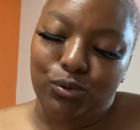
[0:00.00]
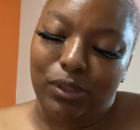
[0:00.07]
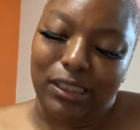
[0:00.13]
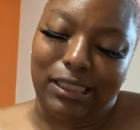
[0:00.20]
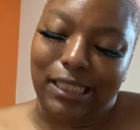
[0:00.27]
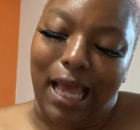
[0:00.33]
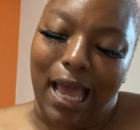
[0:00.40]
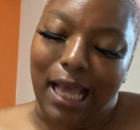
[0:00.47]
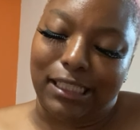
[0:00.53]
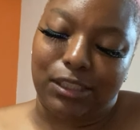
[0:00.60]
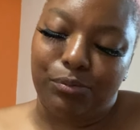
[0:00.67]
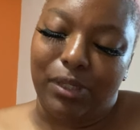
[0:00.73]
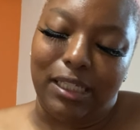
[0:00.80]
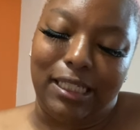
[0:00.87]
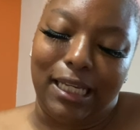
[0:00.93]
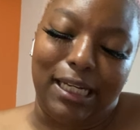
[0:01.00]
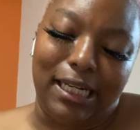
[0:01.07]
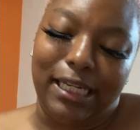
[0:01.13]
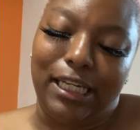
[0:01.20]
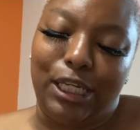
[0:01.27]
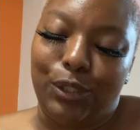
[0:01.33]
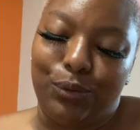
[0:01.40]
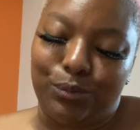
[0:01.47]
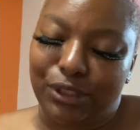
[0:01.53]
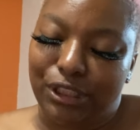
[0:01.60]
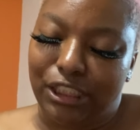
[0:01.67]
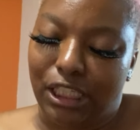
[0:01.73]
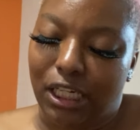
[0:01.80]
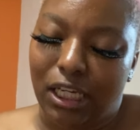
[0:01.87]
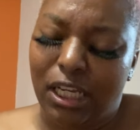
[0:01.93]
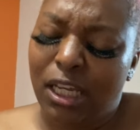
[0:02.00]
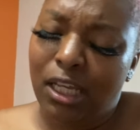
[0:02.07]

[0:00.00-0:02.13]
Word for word: on the side, sweet dilly do and shit.